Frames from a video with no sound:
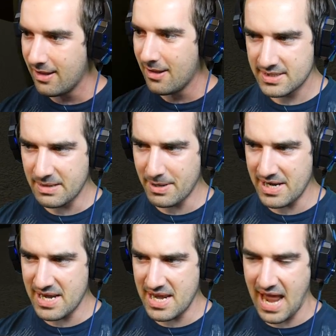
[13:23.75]
See, but
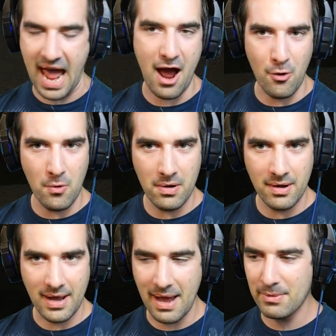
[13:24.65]
now
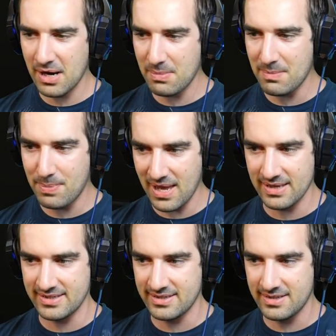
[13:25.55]
I'm going to be
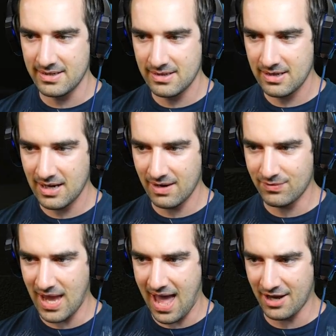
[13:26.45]
pissed if
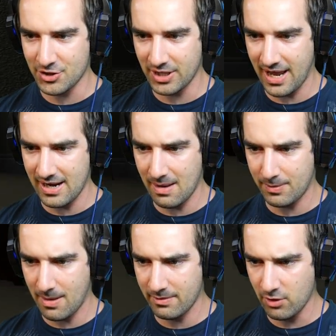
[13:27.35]
they actually end up
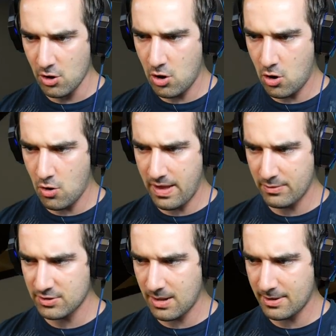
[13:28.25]
coming. Oh, that
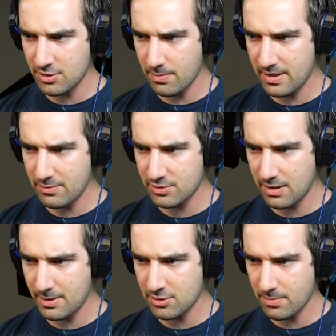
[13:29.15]
one's right about to open. That one's
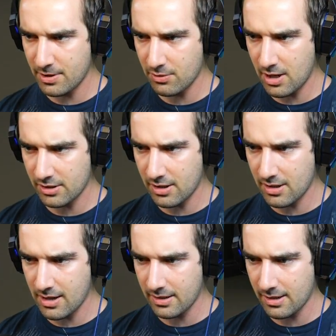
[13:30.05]
right about to open. Oh, God, God,
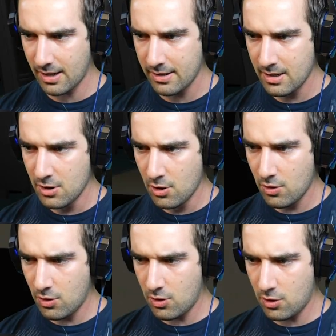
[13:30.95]
God, God, God.
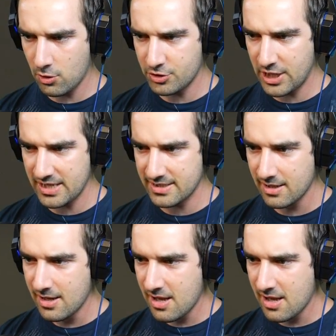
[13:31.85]
Oh, jeez.